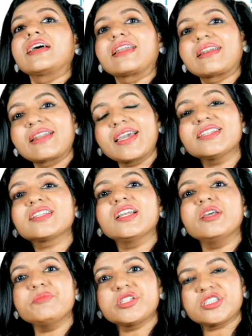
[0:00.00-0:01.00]
rate
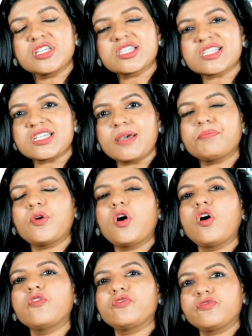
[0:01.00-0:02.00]
limiting step
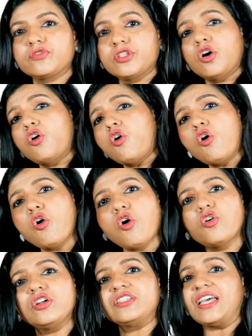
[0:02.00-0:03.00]
of the
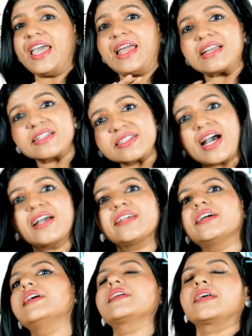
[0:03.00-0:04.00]

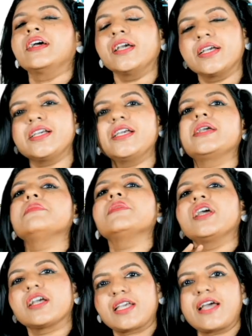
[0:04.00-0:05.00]
entire heme
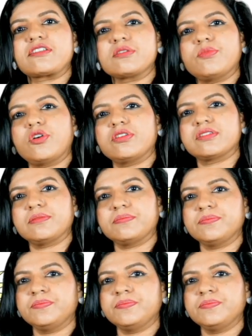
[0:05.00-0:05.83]
catabolism.